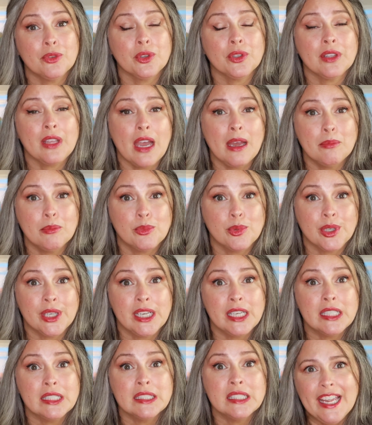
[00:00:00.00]
for that
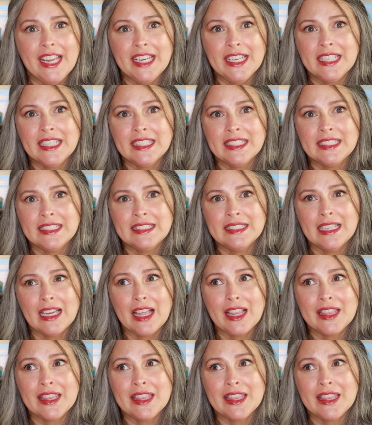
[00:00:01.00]
brand, and